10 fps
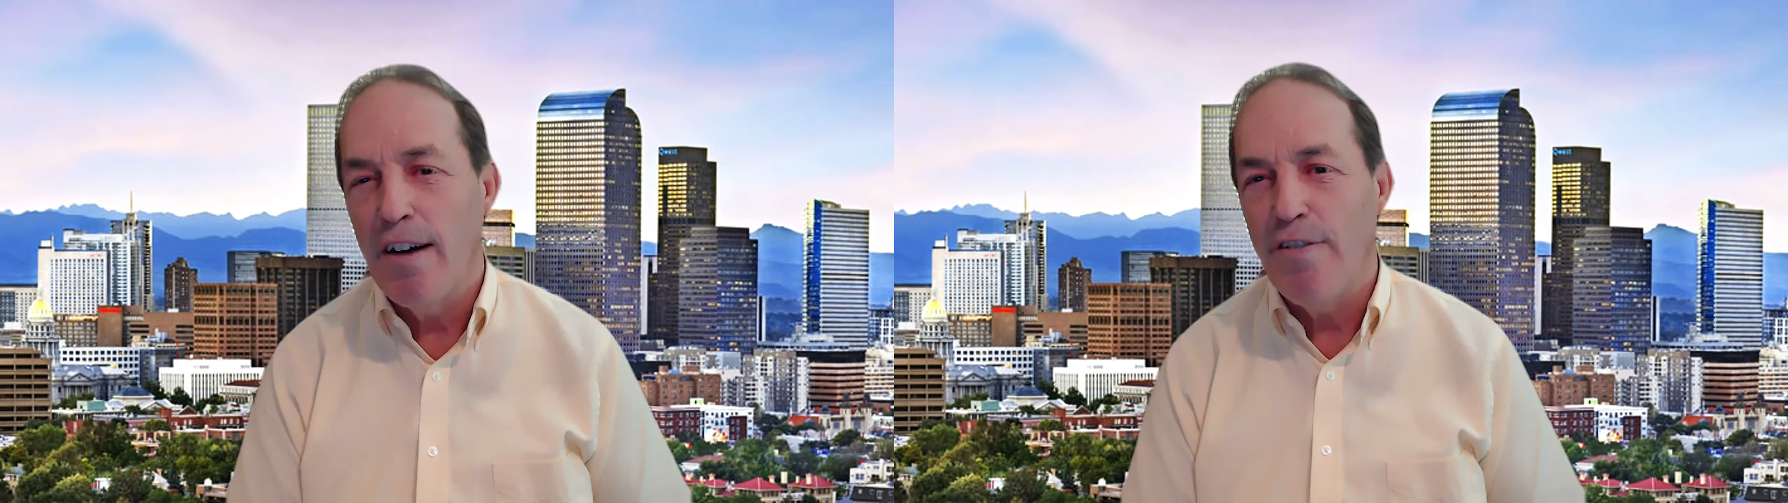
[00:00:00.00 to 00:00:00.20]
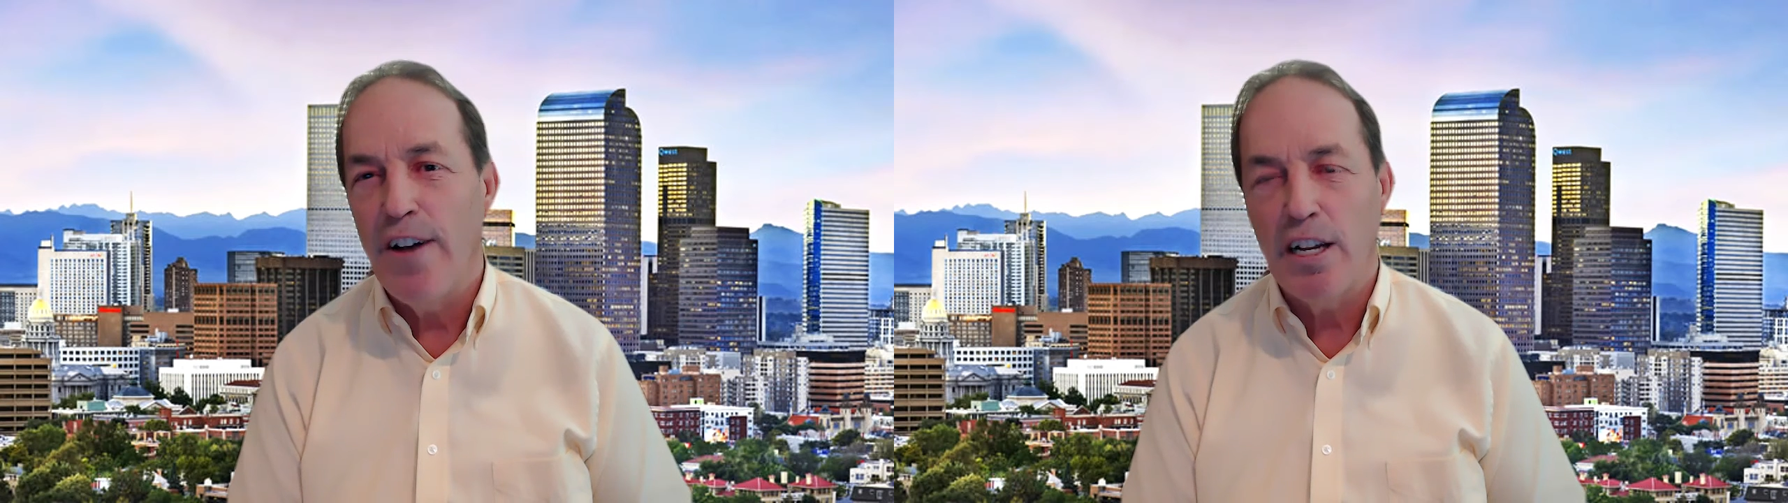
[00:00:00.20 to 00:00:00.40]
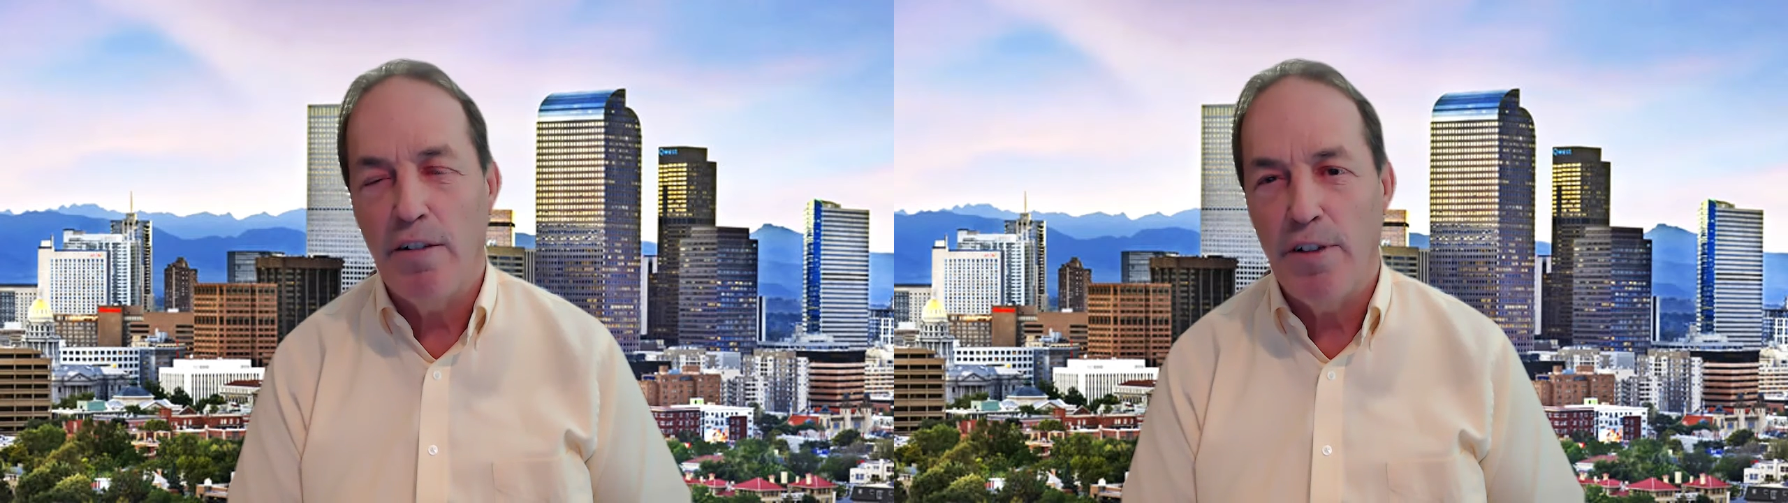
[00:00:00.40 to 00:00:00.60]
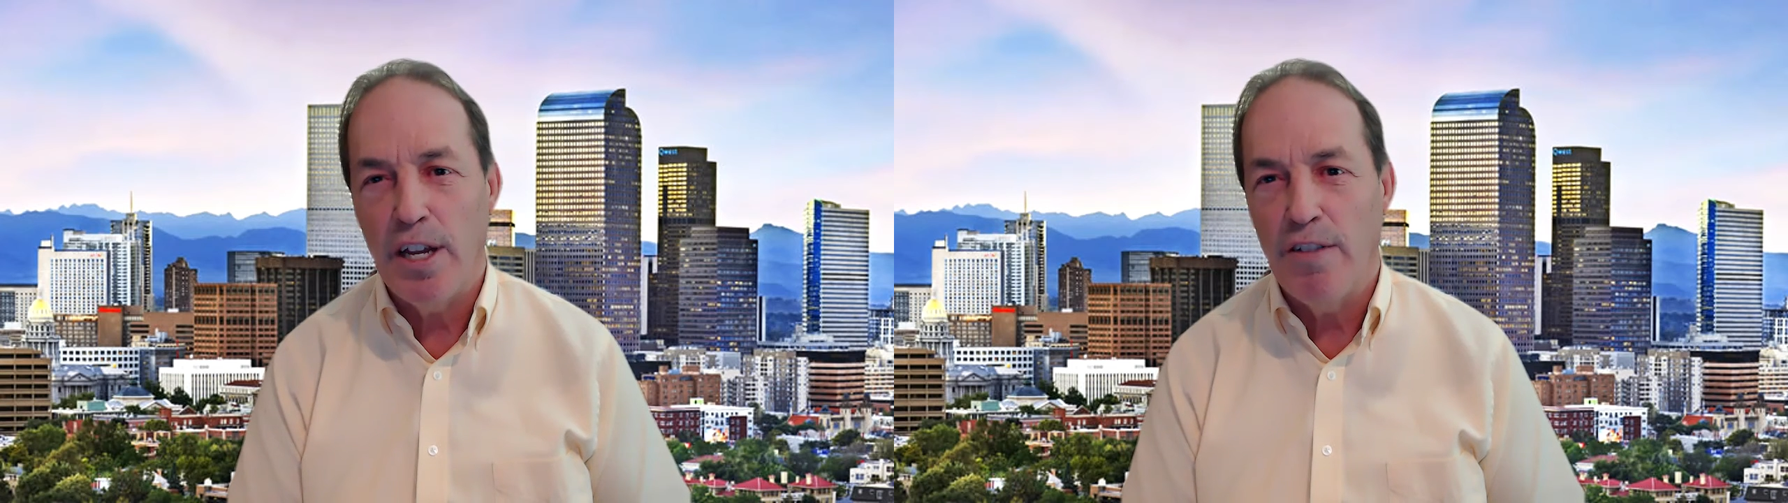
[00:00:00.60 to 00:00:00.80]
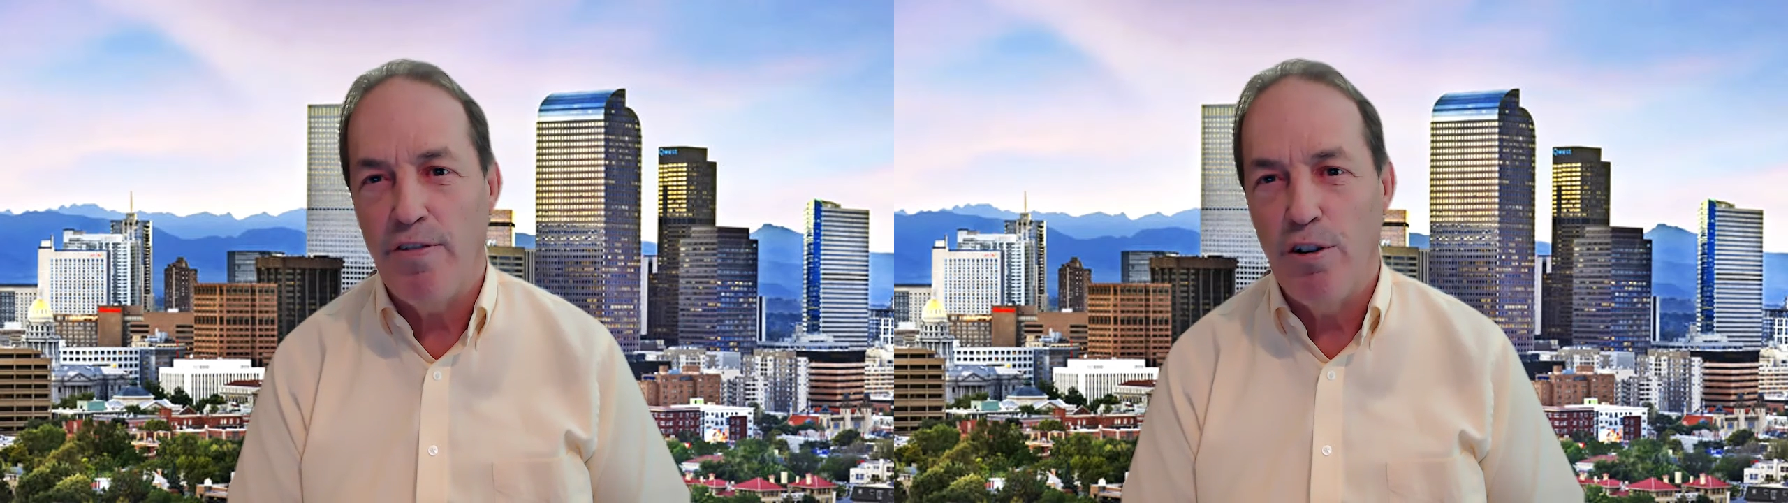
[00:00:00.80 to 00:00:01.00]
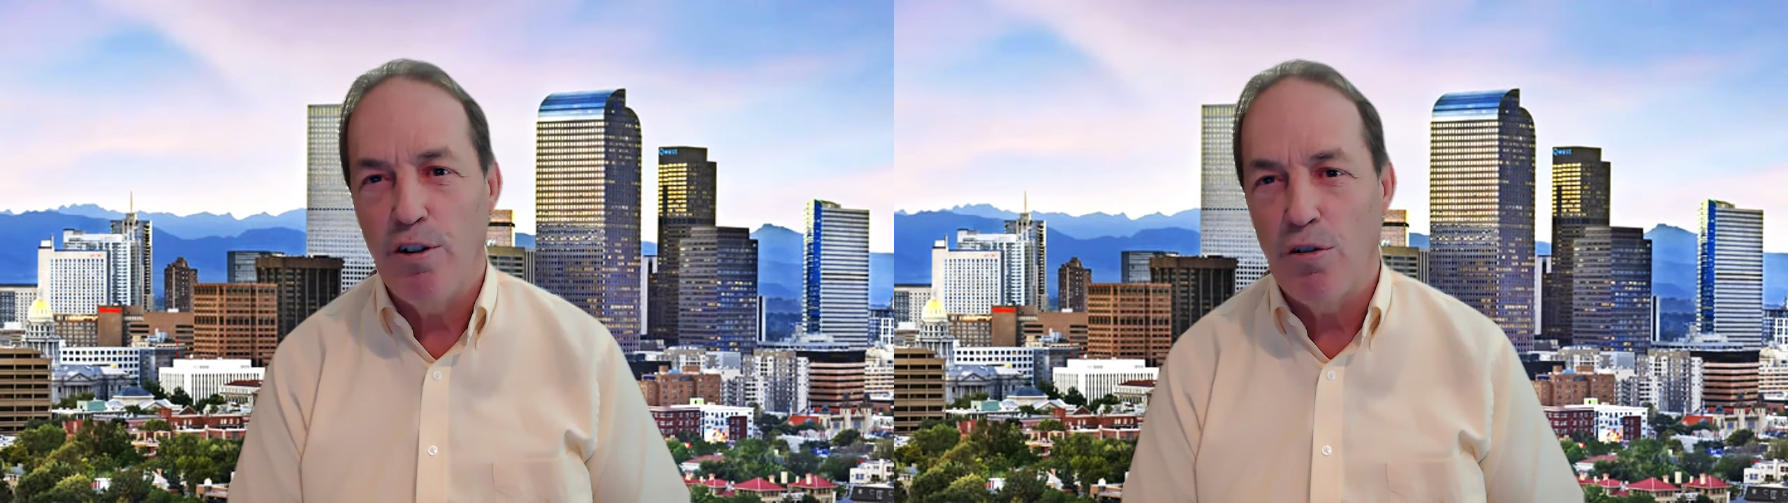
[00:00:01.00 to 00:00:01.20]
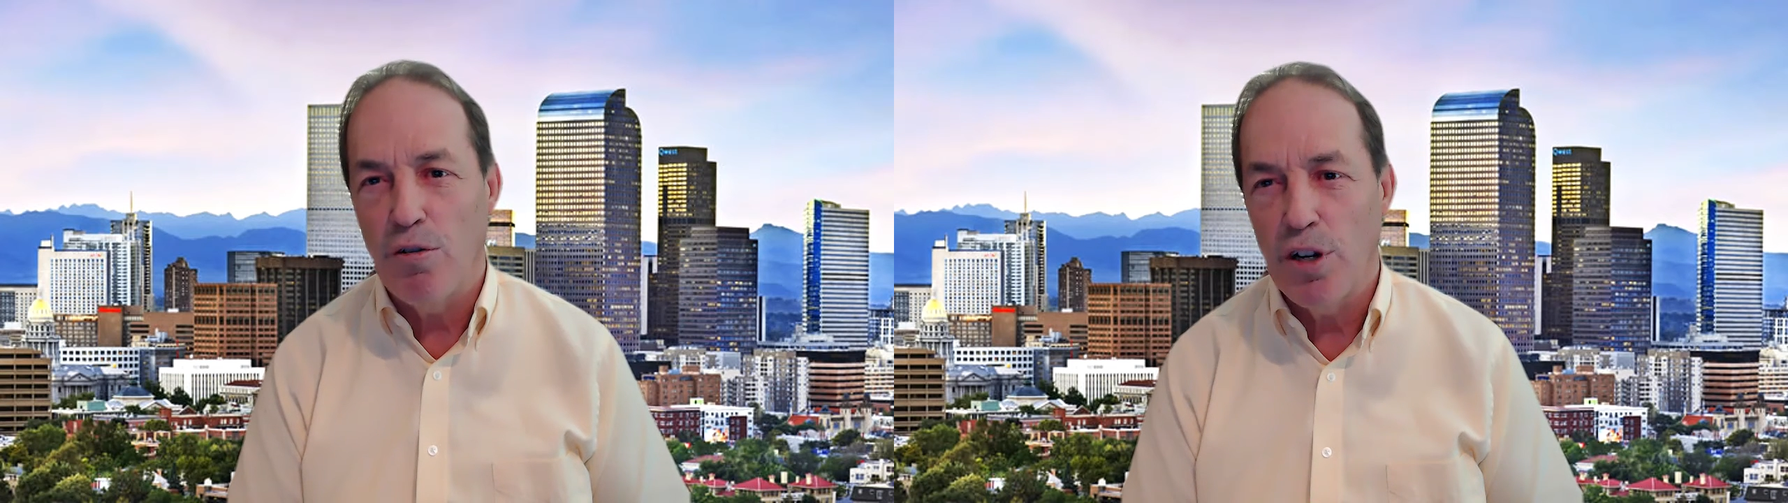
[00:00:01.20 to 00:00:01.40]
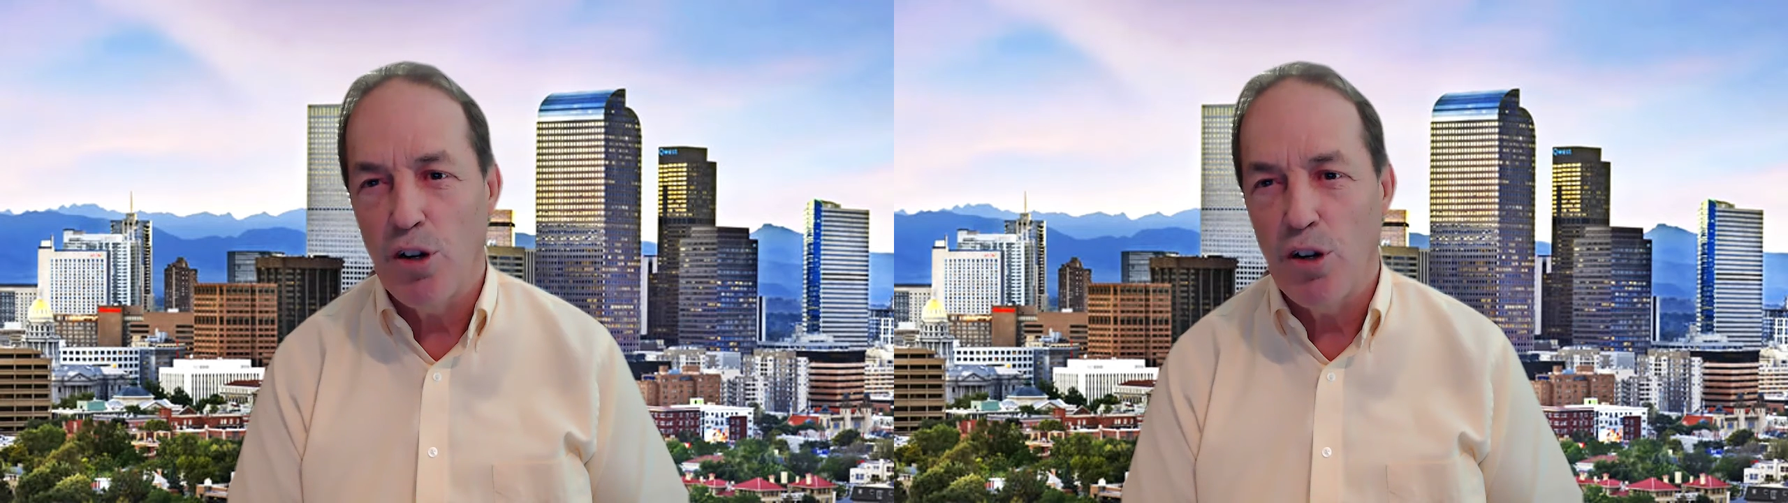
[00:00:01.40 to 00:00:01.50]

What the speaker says: effectively in the future.